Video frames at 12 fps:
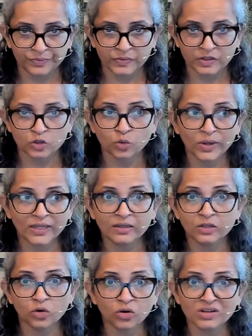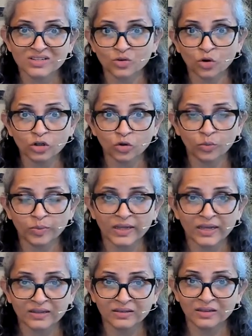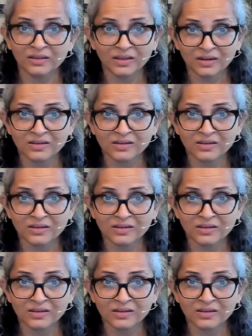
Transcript: So when the doors are not opening and then there